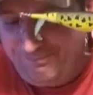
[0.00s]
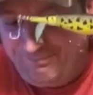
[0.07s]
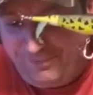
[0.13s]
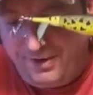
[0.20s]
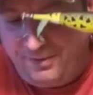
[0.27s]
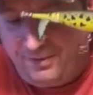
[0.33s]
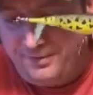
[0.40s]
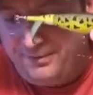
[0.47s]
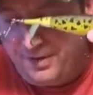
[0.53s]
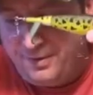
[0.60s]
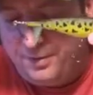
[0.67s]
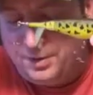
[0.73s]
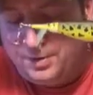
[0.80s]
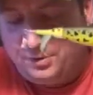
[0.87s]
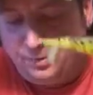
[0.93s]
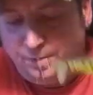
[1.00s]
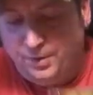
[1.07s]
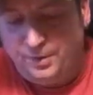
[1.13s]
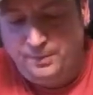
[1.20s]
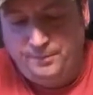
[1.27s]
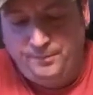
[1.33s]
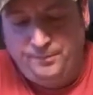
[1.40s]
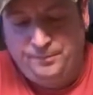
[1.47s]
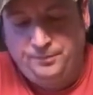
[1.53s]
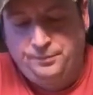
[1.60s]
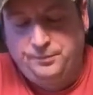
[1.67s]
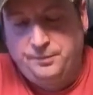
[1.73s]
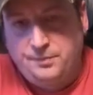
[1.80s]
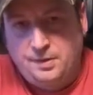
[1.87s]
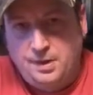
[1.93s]
Very, very good lure.
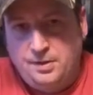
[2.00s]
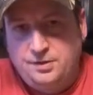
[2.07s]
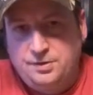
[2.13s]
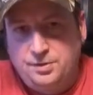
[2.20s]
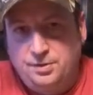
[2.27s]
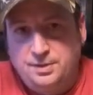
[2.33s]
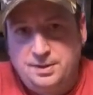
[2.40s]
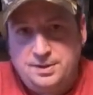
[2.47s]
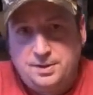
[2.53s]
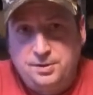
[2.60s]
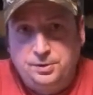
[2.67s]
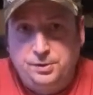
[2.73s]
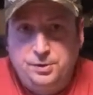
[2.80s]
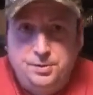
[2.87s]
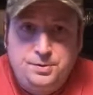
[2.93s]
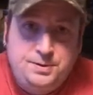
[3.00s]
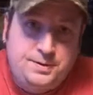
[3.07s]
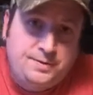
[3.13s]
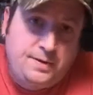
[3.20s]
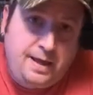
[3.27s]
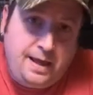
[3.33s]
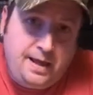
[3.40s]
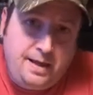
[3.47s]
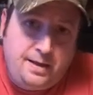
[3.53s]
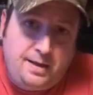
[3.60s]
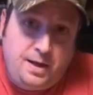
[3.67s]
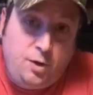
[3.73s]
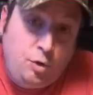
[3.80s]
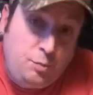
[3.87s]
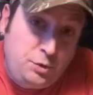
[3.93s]
So this concludes, and
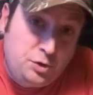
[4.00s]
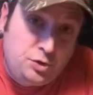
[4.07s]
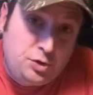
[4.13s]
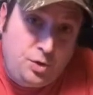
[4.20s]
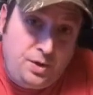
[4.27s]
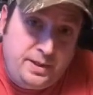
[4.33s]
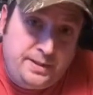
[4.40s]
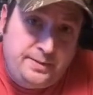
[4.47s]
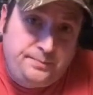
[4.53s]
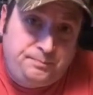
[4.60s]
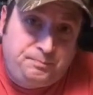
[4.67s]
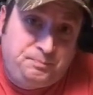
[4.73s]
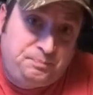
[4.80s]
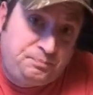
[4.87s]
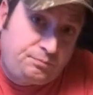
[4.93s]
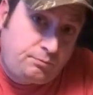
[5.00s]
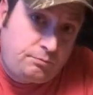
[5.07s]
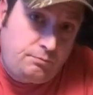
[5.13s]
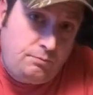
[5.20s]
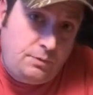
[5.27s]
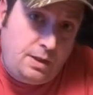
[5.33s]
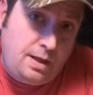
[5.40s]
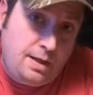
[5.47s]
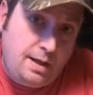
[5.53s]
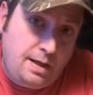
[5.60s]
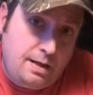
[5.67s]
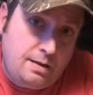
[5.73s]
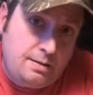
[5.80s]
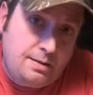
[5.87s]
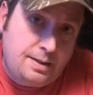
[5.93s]
I hope you enjoyed it.
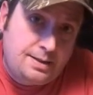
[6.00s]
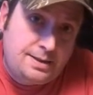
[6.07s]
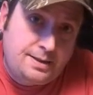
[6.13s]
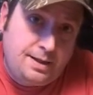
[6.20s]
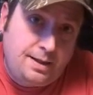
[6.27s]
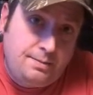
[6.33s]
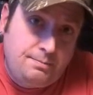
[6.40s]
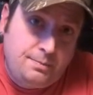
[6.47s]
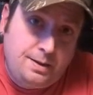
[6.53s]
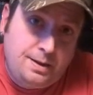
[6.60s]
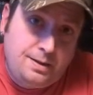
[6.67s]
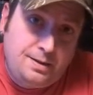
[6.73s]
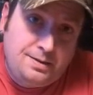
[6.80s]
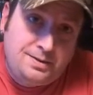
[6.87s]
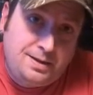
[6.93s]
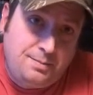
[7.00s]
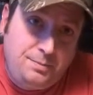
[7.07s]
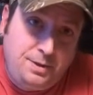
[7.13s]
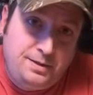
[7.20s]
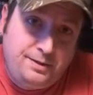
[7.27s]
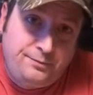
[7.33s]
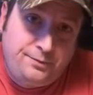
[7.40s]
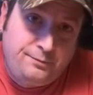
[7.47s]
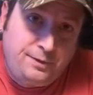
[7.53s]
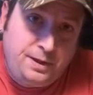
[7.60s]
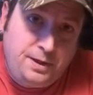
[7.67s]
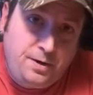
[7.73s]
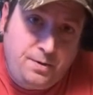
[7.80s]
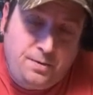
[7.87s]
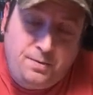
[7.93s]
And next time it's gonna be a different
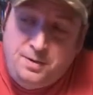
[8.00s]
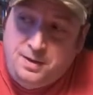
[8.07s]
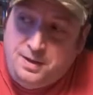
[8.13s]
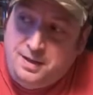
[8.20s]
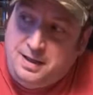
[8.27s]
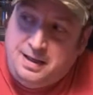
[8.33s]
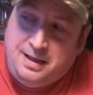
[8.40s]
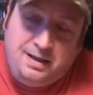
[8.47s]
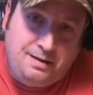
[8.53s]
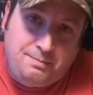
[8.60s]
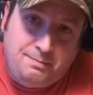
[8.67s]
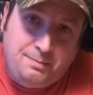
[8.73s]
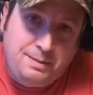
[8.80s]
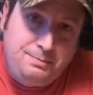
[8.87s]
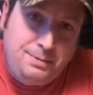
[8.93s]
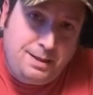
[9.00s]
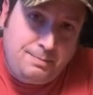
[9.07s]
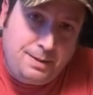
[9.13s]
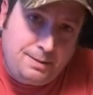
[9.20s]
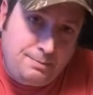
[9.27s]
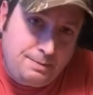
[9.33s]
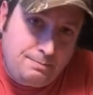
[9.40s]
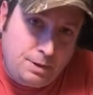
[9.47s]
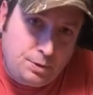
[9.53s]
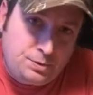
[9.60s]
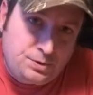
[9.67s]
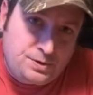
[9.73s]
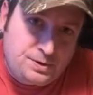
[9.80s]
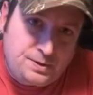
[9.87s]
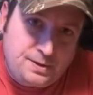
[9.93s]
video. It might be about my
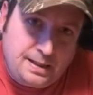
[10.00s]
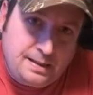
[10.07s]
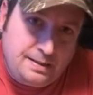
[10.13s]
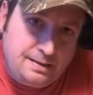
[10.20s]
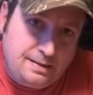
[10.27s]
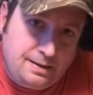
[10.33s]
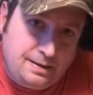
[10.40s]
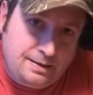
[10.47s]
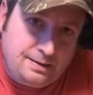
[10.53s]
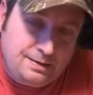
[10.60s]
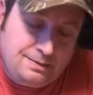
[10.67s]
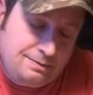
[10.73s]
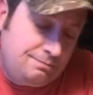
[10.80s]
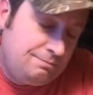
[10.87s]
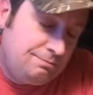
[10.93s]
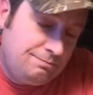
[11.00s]
boats and